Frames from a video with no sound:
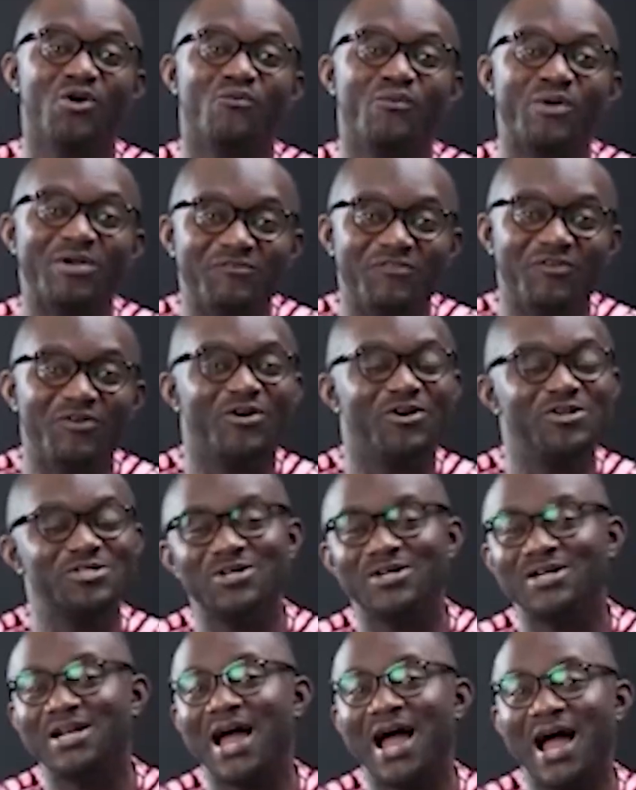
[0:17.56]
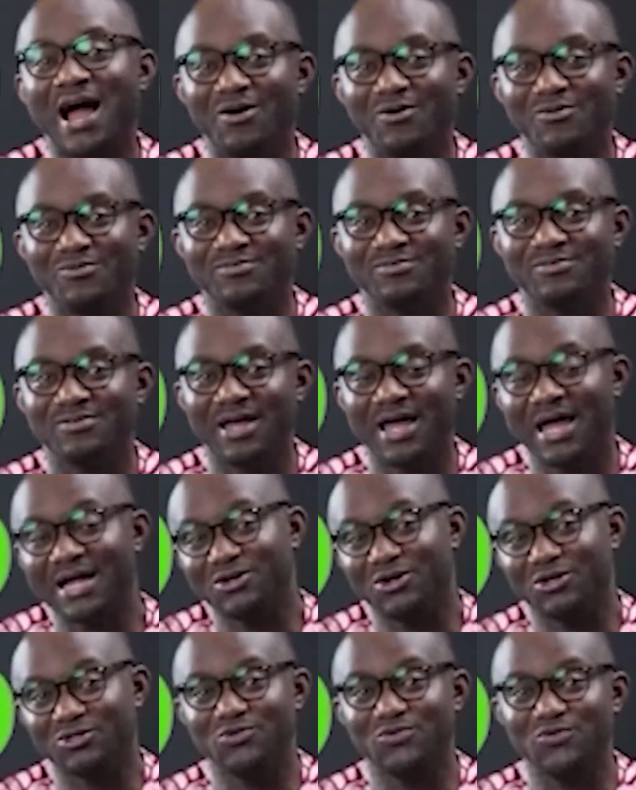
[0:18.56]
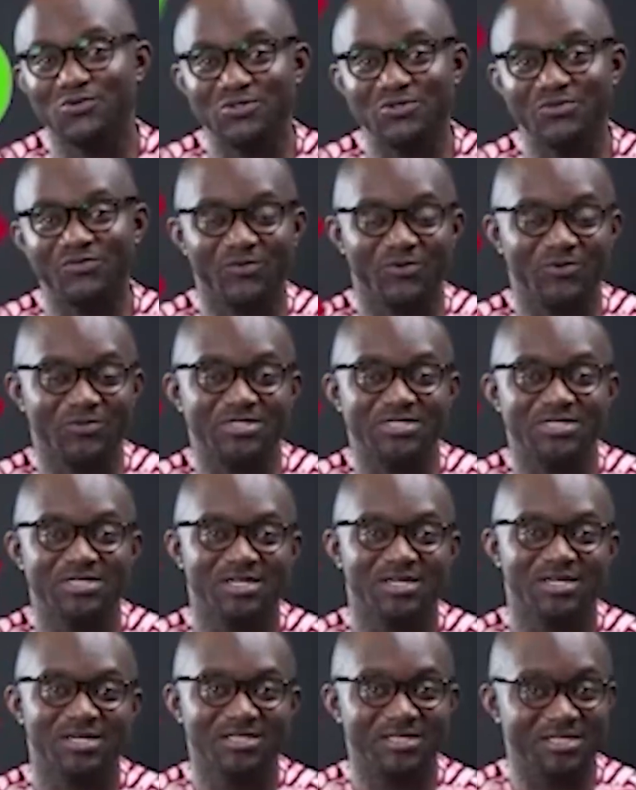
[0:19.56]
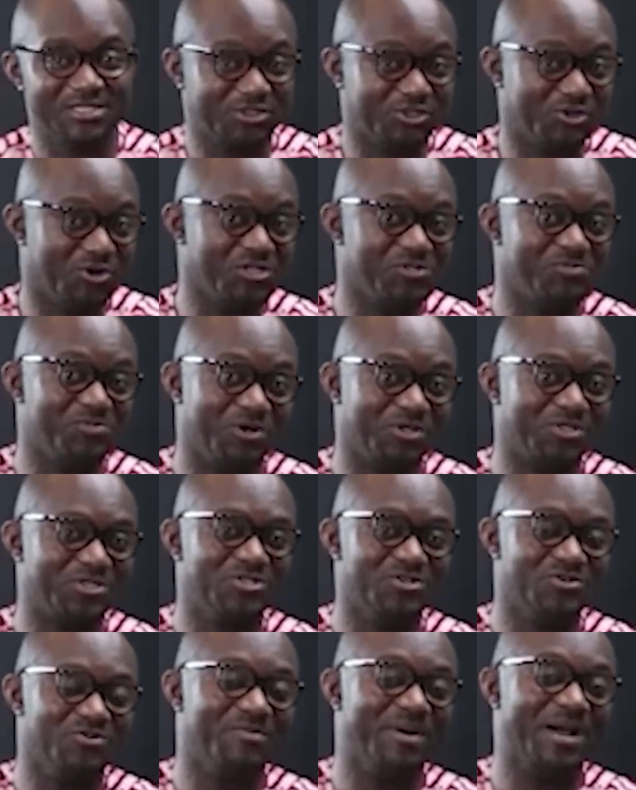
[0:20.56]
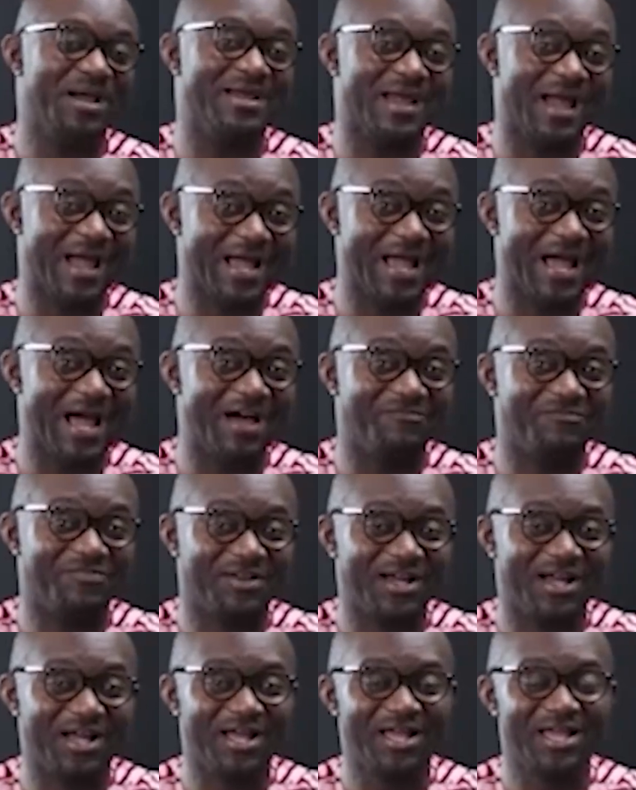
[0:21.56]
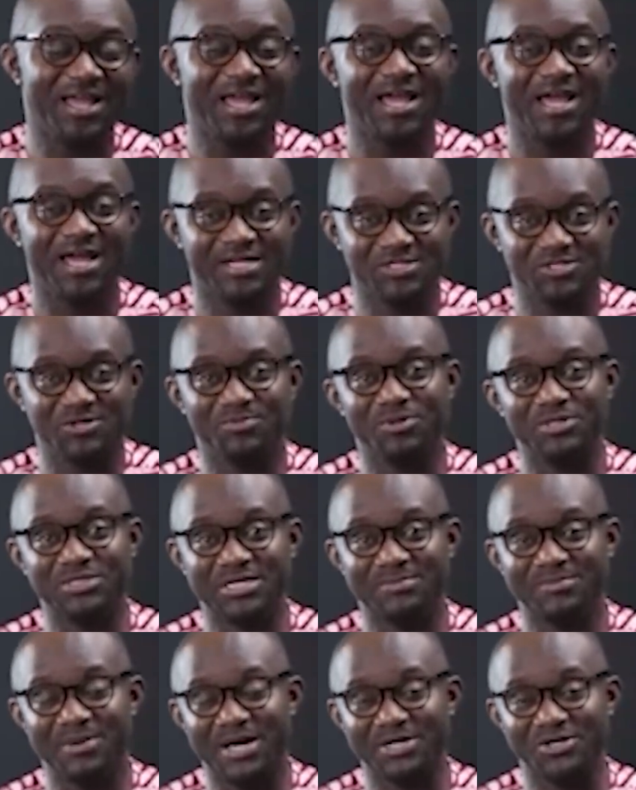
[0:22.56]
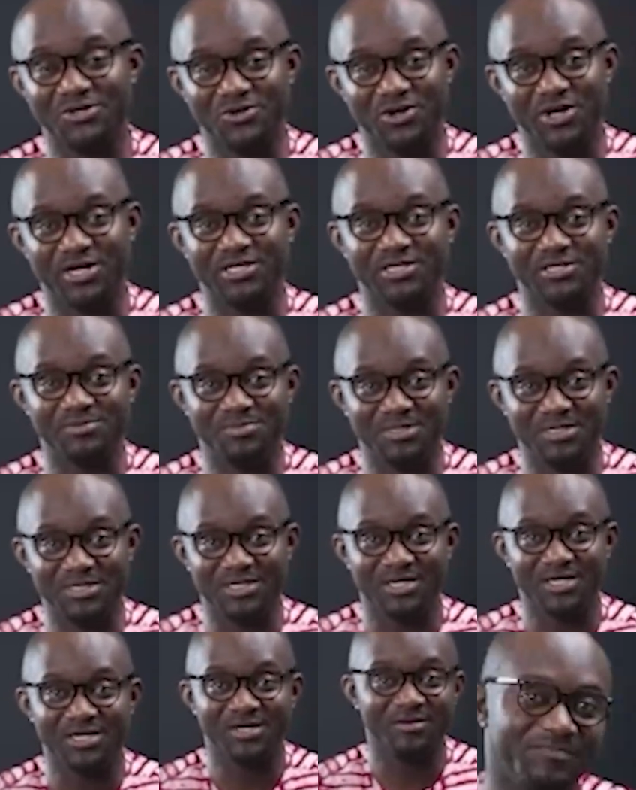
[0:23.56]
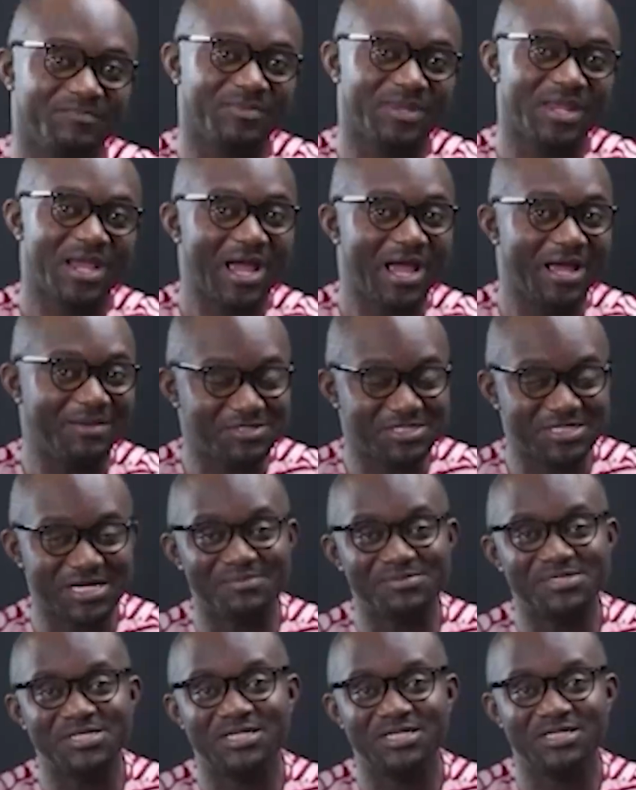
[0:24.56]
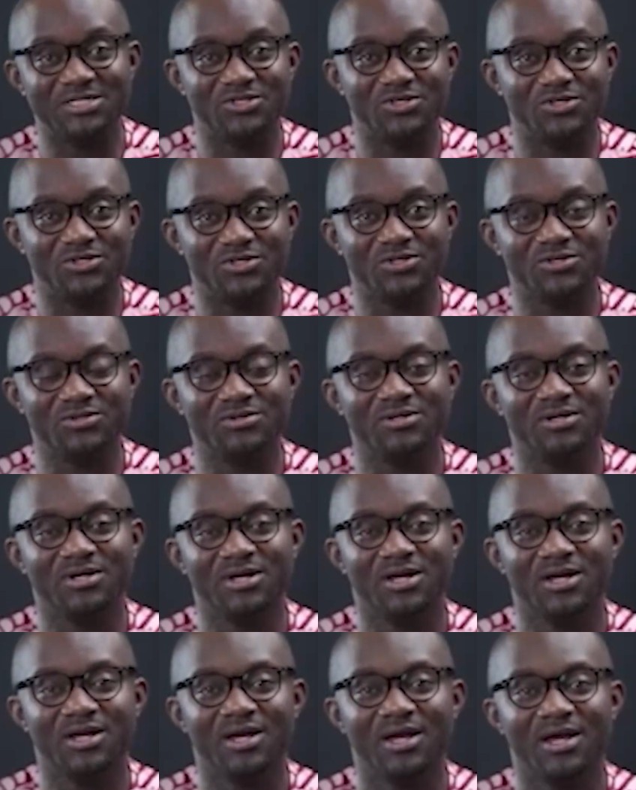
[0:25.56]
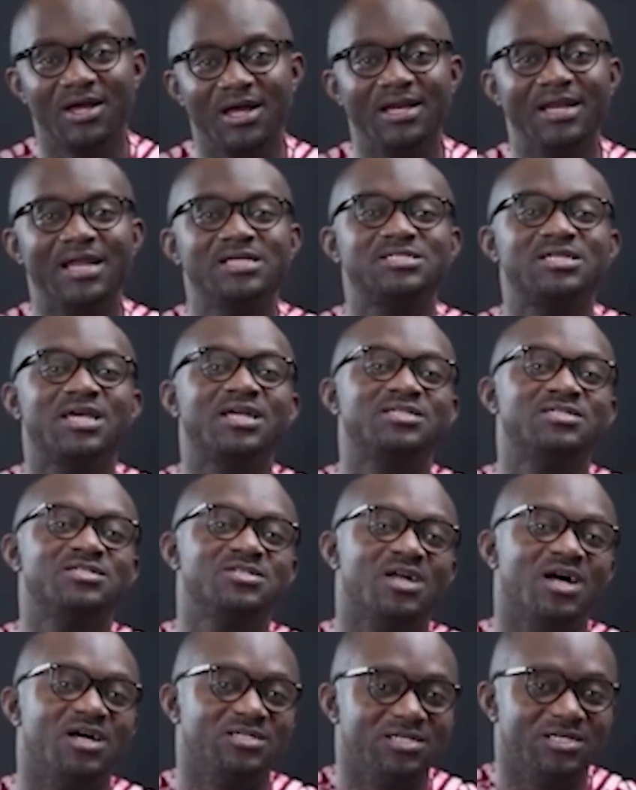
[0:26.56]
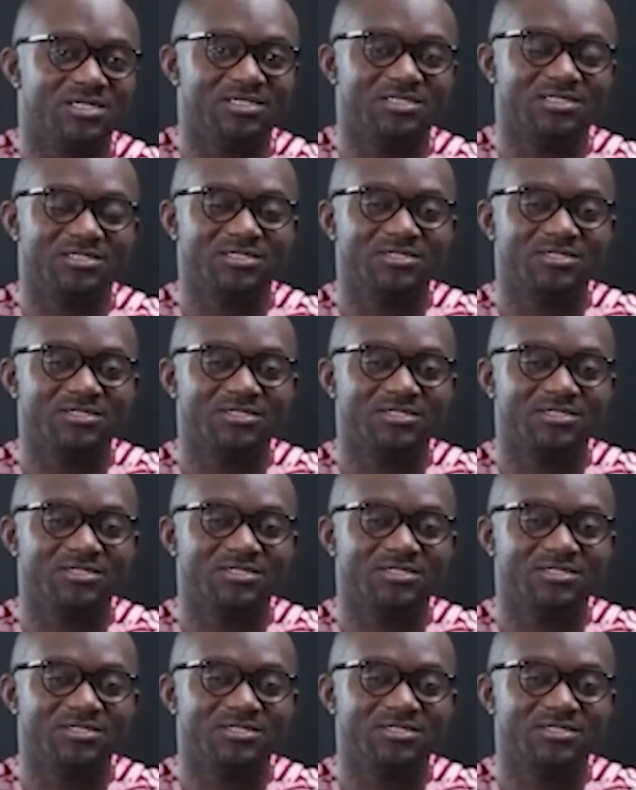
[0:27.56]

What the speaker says: we focus on how and not who to vote. The show is brought to you by YAGA Africa and supported by the UNDP. I'm Samson Itodo, and let's get started.